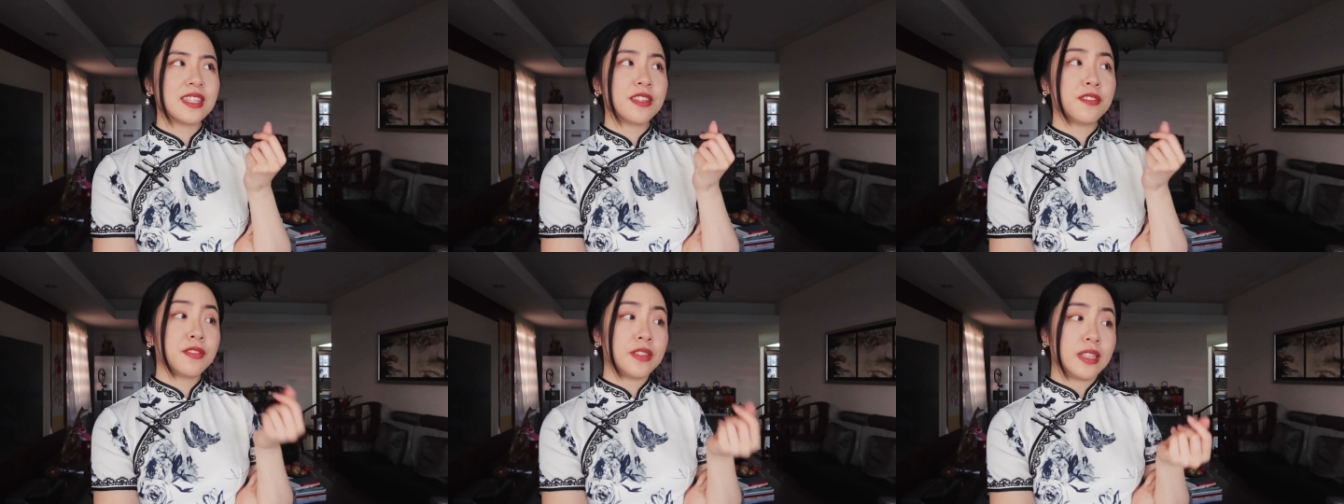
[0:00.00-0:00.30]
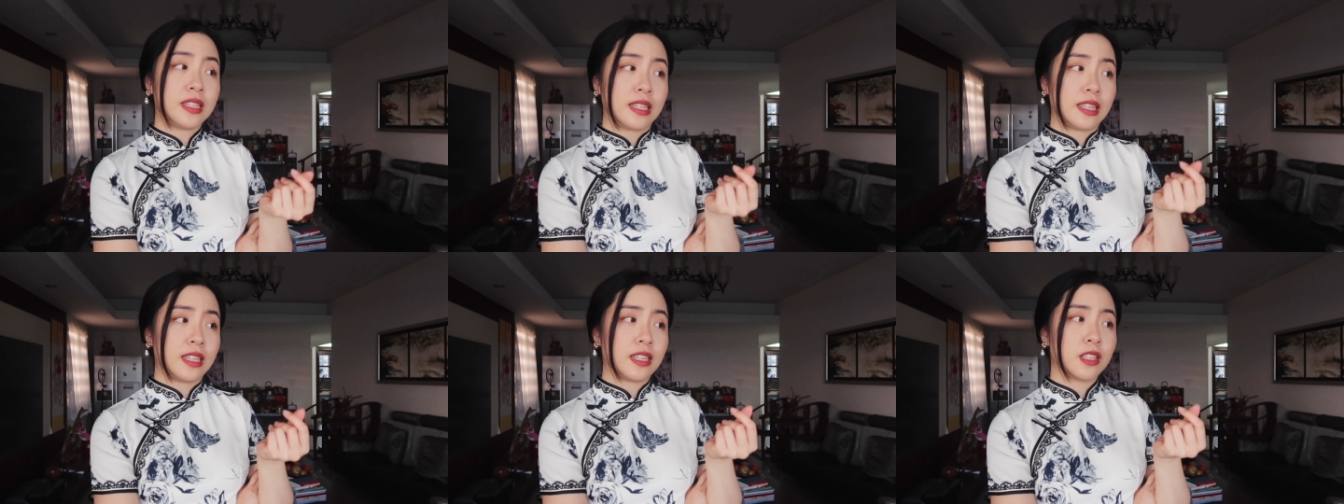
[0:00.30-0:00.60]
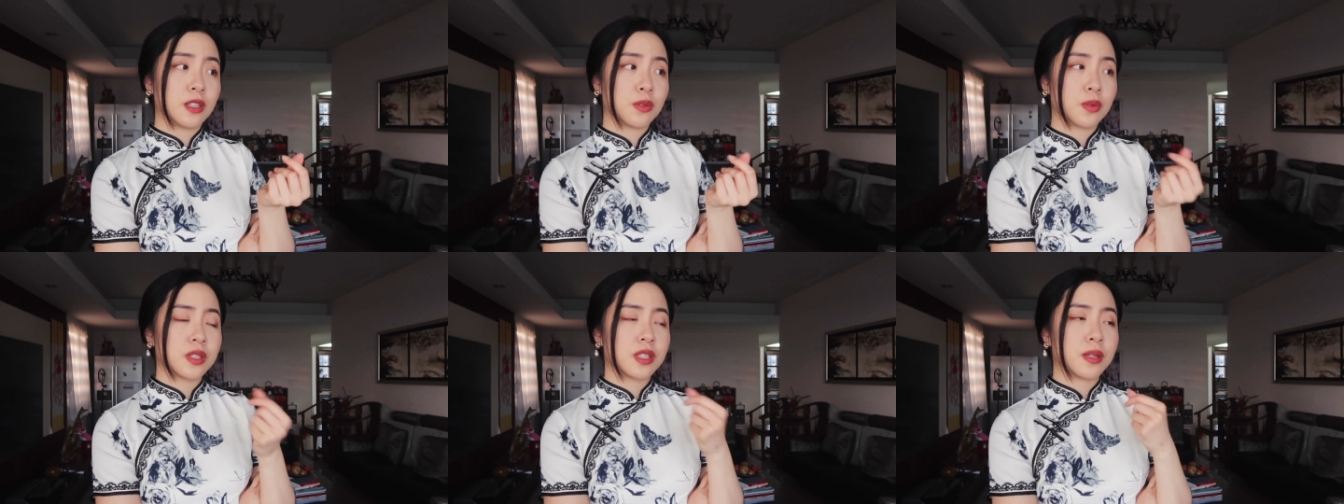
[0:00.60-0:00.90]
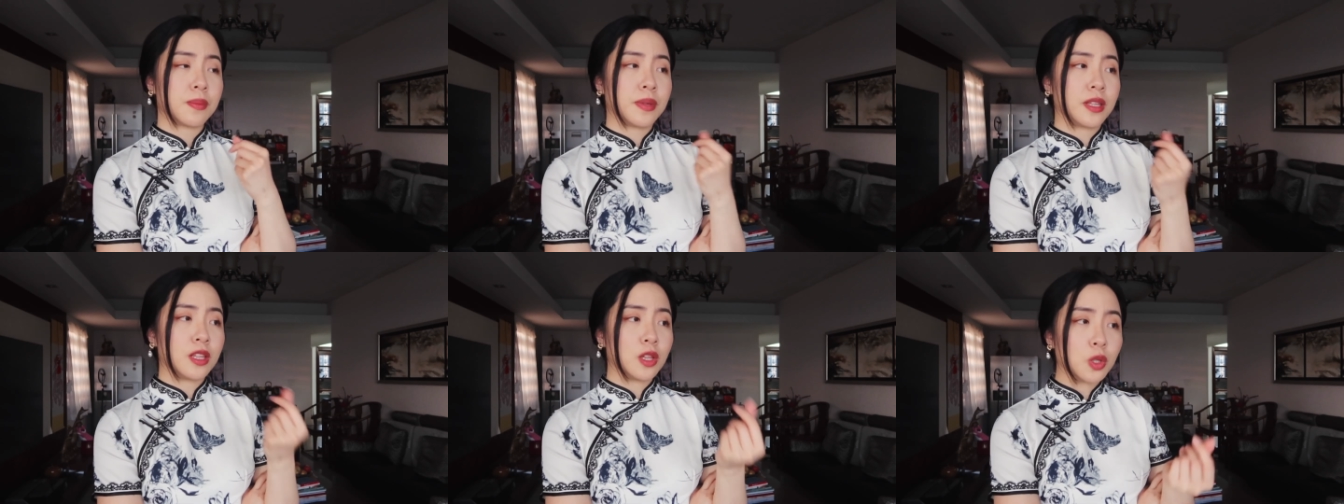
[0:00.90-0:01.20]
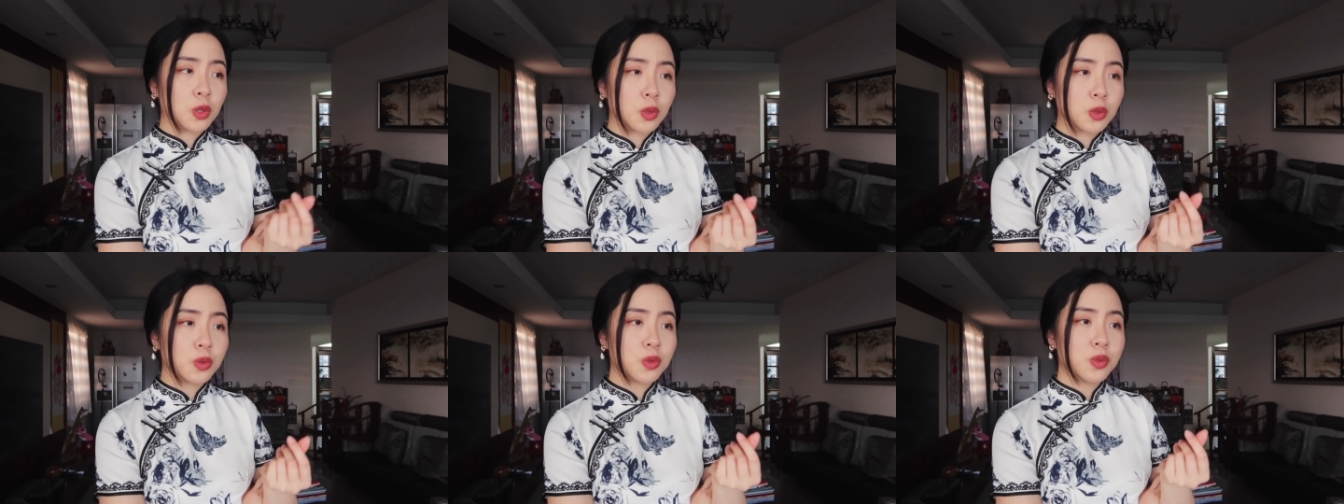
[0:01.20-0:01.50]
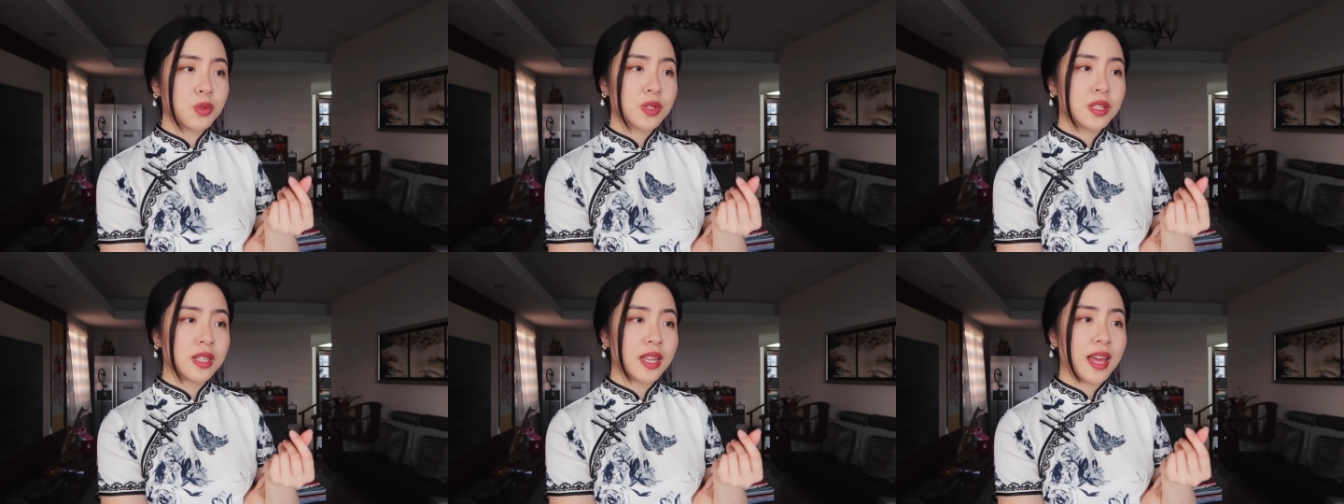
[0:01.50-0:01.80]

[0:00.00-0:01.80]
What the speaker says: the veneer was a bit loose,